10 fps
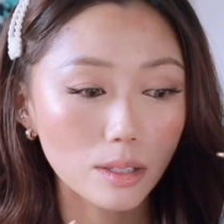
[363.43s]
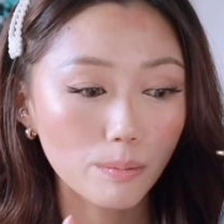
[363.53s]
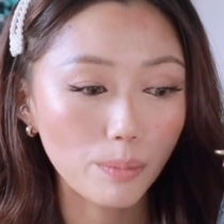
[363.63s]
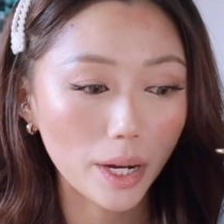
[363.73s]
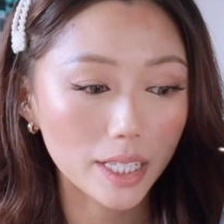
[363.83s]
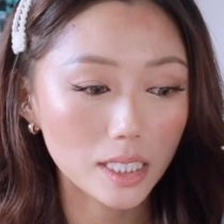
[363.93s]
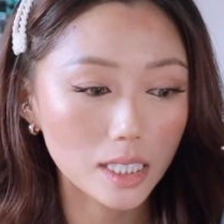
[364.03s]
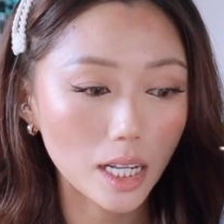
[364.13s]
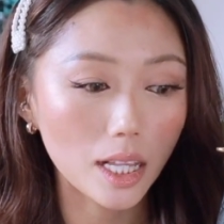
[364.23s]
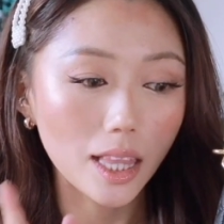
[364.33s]
but
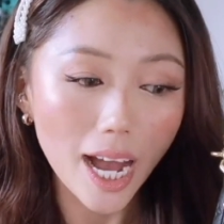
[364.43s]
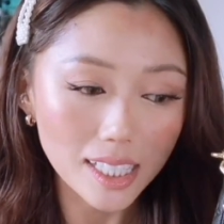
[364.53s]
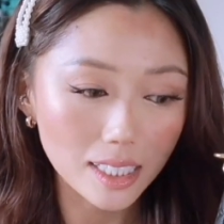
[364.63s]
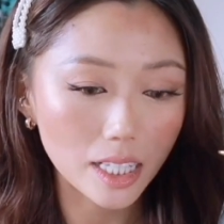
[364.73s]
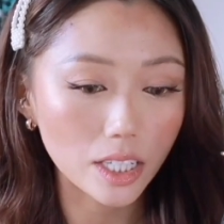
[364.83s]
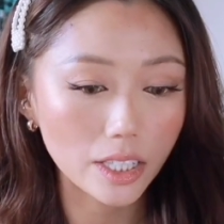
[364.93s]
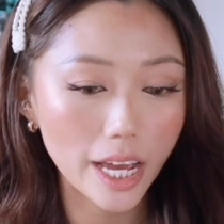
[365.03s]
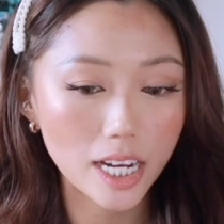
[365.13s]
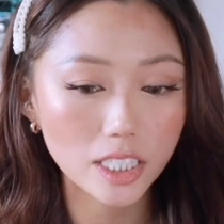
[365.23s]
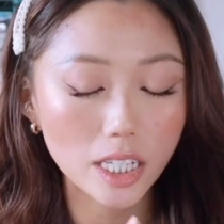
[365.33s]
last year they
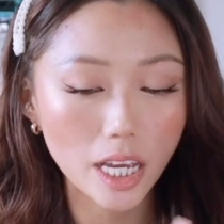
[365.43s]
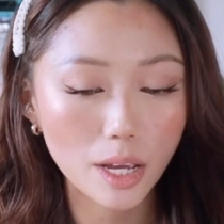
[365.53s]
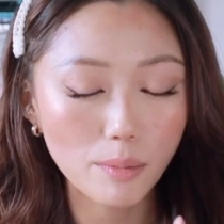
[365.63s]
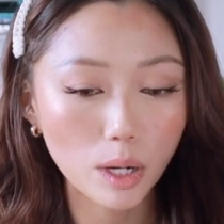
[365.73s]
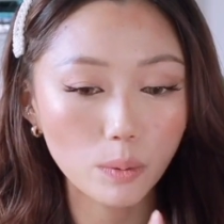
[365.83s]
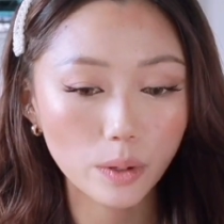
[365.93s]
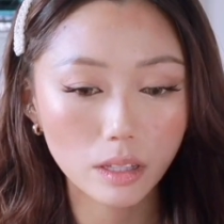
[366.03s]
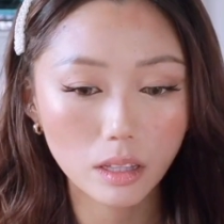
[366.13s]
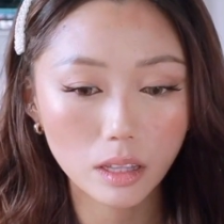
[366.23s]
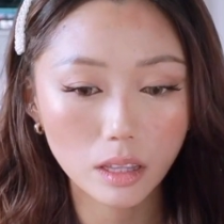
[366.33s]
actually came out
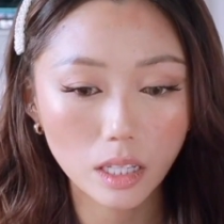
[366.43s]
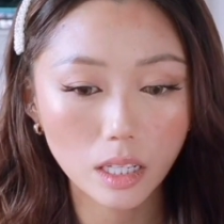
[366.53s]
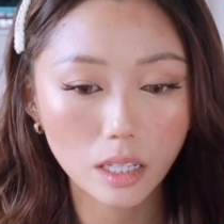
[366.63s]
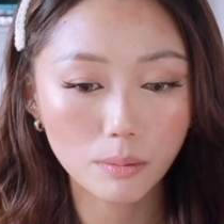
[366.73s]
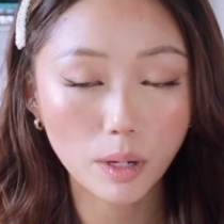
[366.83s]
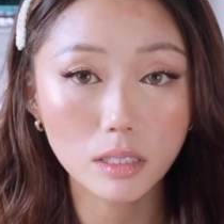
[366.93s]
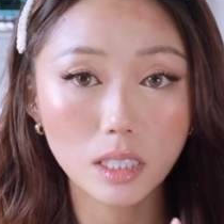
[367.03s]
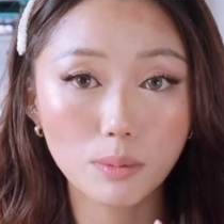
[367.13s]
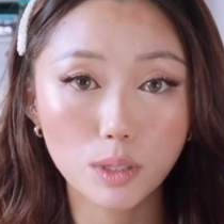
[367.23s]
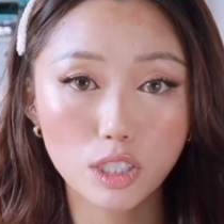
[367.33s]
with the
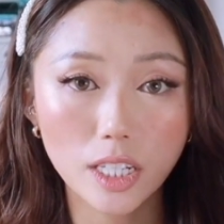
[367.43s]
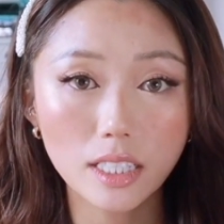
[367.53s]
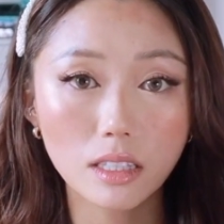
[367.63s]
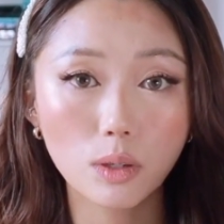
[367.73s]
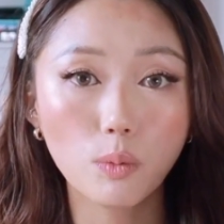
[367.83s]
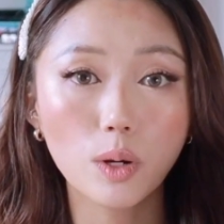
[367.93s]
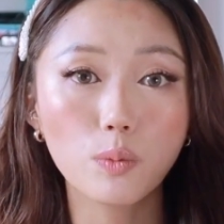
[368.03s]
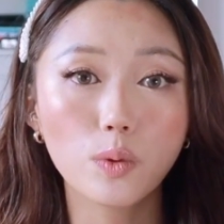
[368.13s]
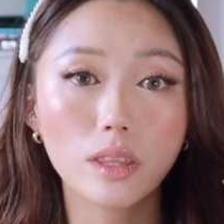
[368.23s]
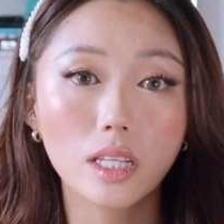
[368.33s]
multi pochette, the
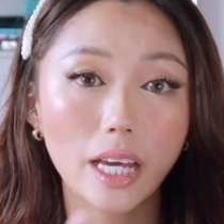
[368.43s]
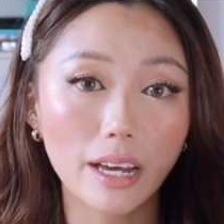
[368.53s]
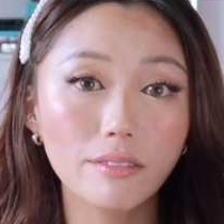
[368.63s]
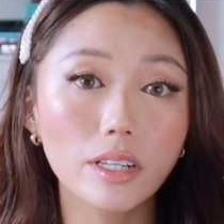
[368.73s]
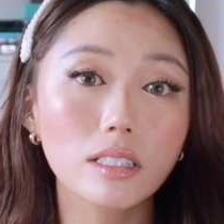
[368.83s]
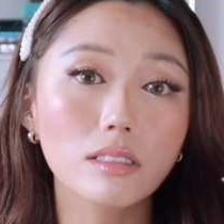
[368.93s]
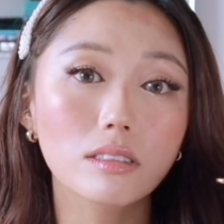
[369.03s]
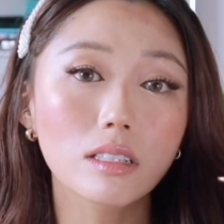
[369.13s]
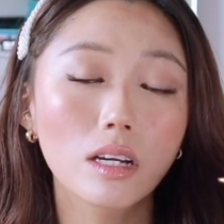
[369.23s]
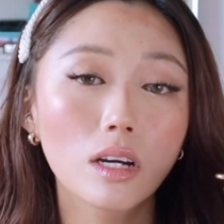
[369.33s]
one with the
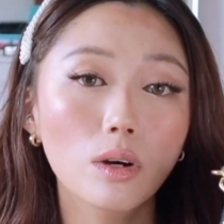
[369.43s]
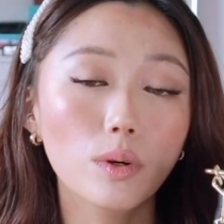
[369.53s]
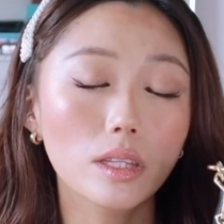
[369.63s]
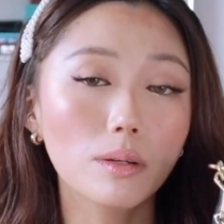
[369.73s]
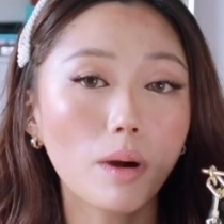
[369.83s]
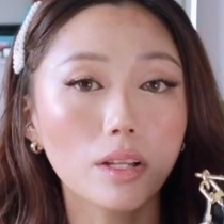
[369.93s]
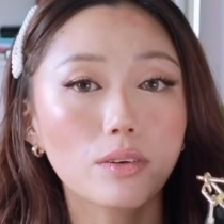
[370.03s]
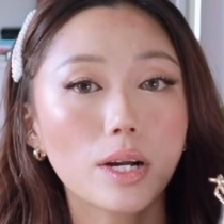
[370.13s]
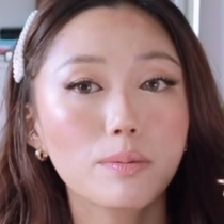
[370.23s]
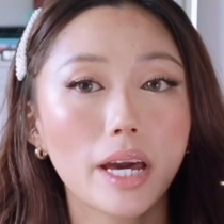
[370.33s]
canvas, with the
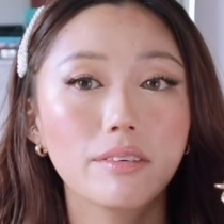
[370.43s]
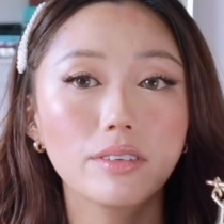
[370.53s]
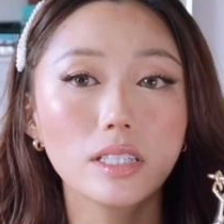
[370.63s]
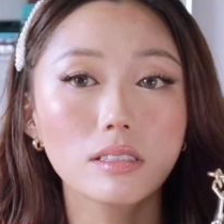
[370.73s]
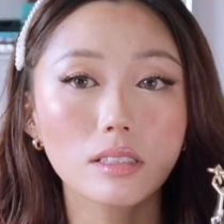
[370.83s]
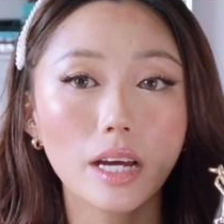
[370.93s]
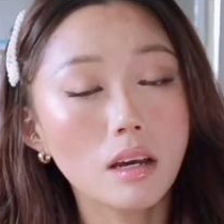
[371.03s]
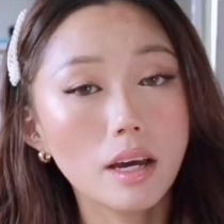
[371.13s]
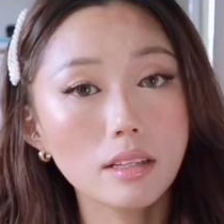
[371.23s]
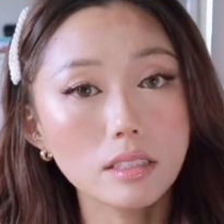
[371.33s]
monogram canvas.
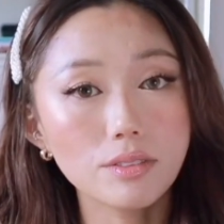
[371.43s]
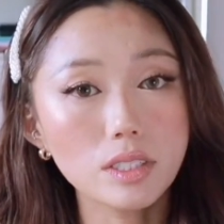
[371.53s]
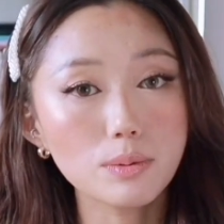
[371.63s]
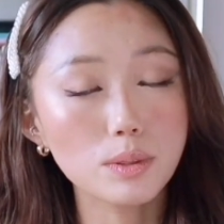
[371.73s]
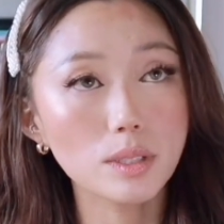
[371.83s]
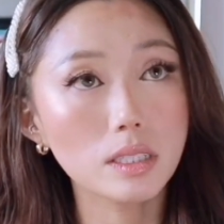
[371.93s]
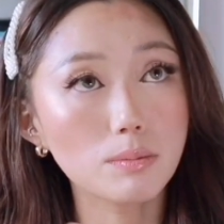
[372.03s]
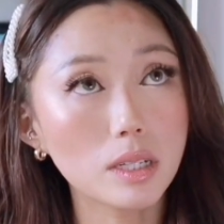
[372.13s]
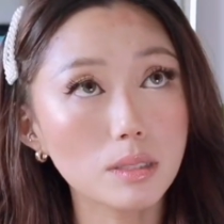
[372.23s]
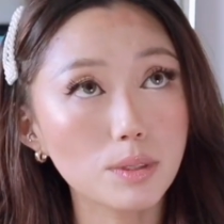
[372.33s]
And the difference between the
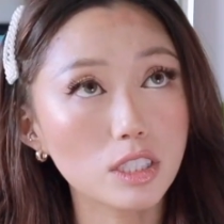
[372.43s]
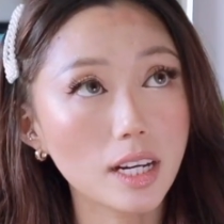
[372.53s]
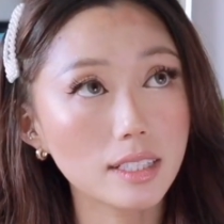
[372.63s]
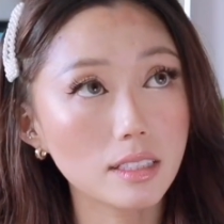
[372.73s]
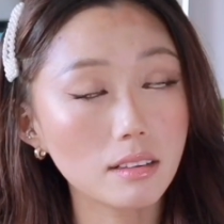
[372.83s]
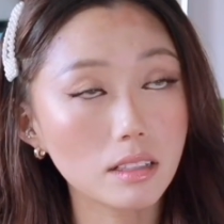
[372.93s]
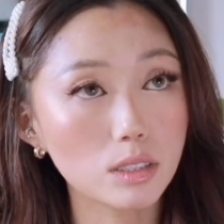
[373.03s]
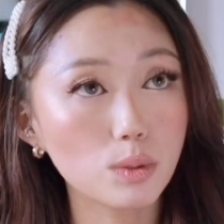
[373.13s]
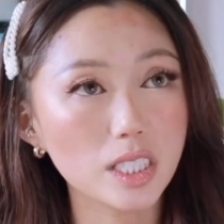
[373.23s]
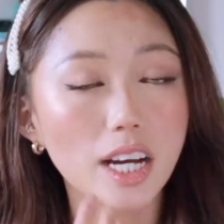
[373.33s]
multi pochette and this,
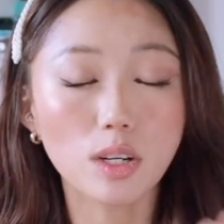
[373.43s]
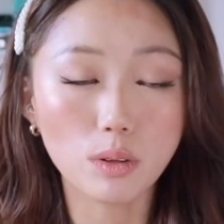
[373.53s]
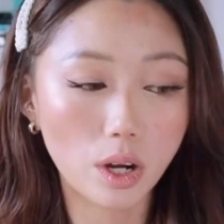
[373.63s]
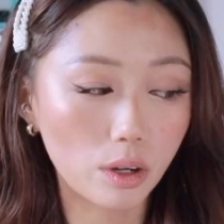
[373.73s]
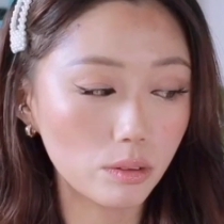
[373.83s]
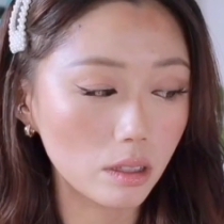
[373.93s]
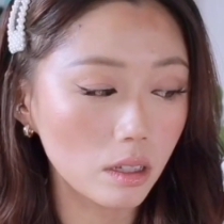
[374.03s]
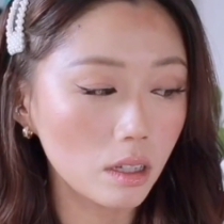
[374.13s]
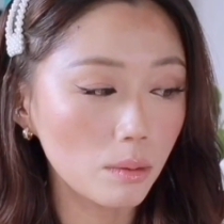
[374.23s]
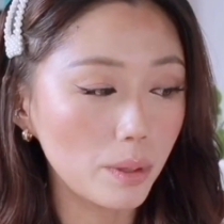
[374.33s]
which I don't own,
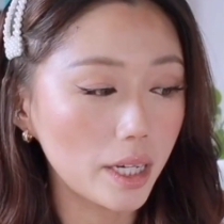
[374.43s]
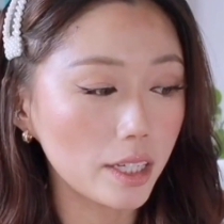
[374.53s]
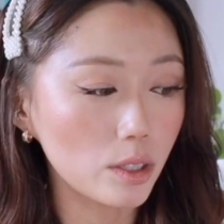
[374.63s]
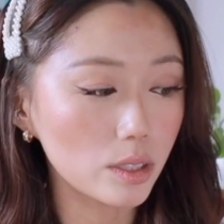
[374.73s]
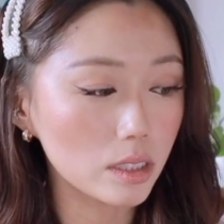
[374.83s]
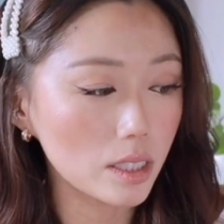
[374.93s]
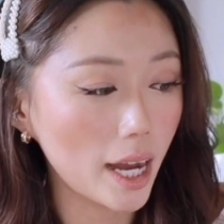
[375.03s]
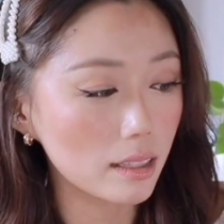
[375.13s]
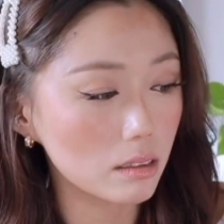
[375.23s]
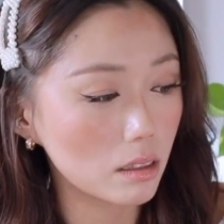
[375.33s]
but I noticed
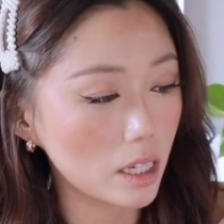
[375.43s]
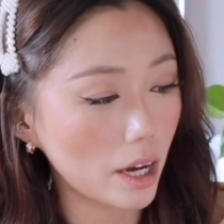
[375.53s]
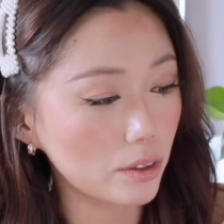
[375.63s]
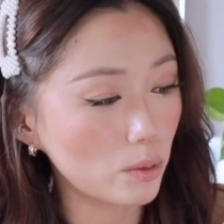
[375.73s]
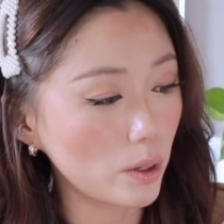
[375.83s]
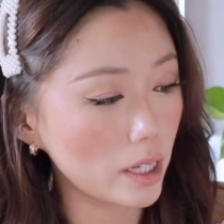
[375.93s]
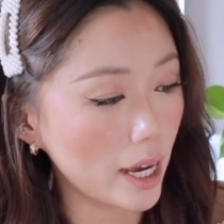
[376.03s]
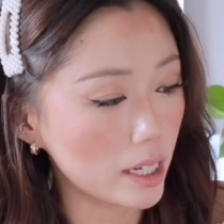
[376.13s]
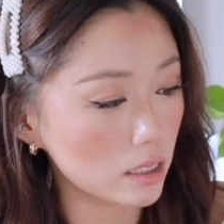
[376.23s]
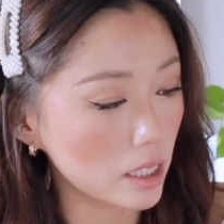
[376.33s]
that the other one
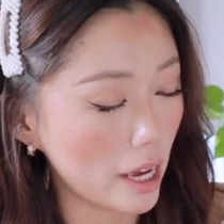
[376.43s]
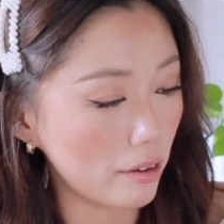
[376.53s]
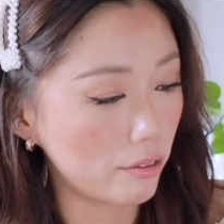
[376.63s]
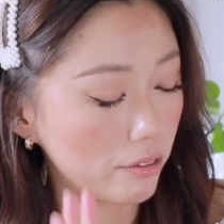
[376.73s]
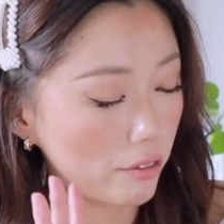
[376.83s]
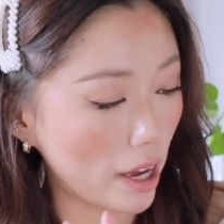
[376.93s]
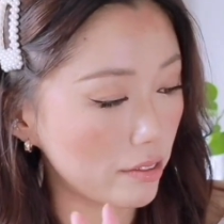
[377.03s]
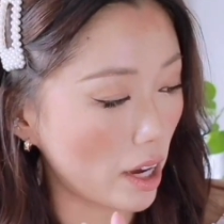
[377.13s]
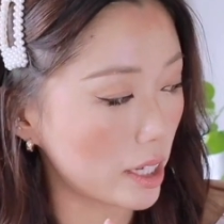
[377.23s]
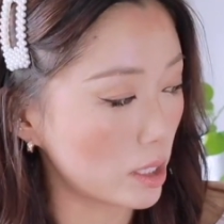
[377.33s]
actually have 5
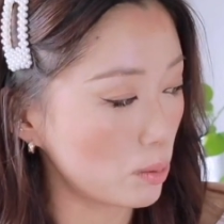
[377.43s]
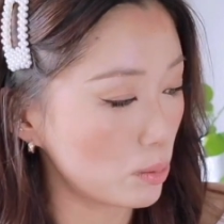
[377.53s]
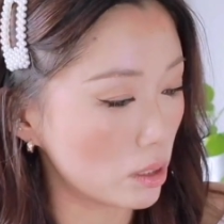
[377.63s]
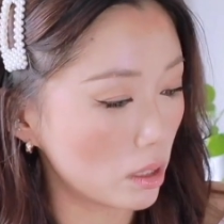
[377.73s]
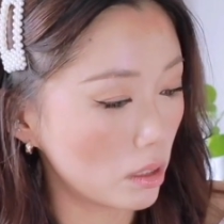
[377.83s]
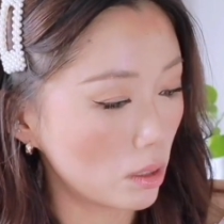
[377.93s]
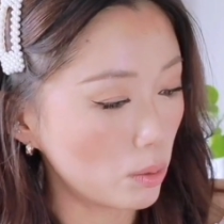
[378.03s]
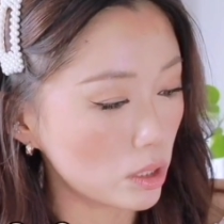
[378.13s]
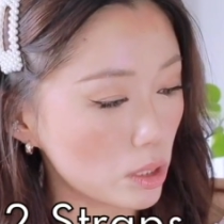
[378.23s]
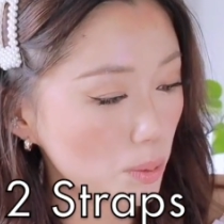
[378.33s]
items,
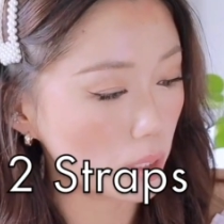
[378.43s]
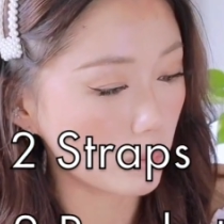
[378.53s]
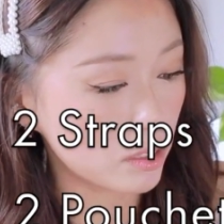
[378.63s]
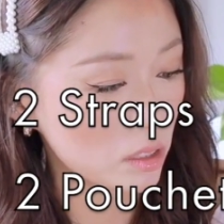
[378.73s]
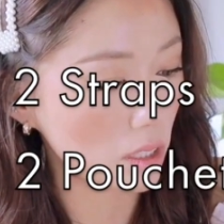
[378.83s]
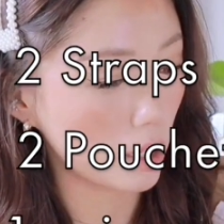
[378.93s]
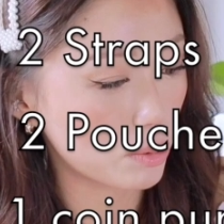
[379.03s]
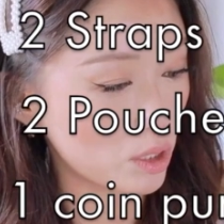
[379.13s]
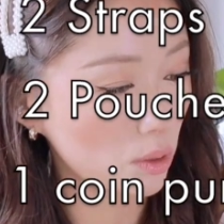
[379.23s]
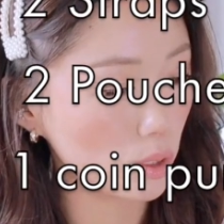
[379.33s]
which is pretty much the same.
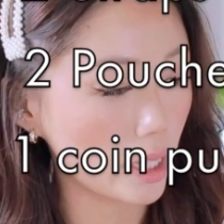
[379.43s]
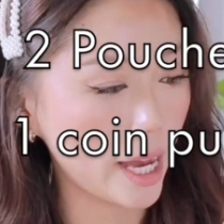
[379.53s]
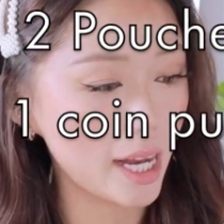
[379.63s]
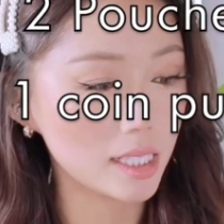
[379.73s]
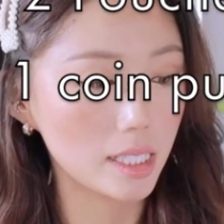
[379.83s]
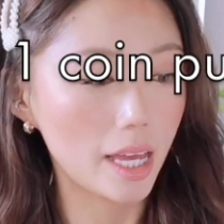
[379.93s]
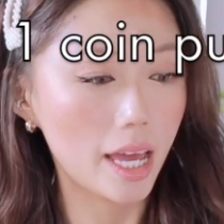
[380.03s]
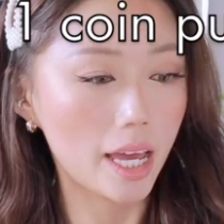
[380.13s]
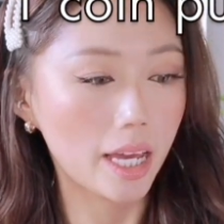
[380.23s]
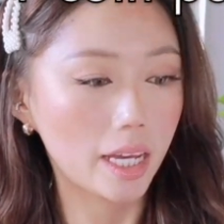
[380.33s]
So it has
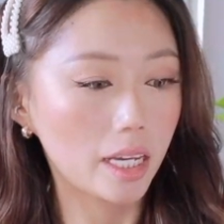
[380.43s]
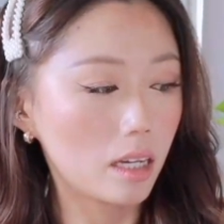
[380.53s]
a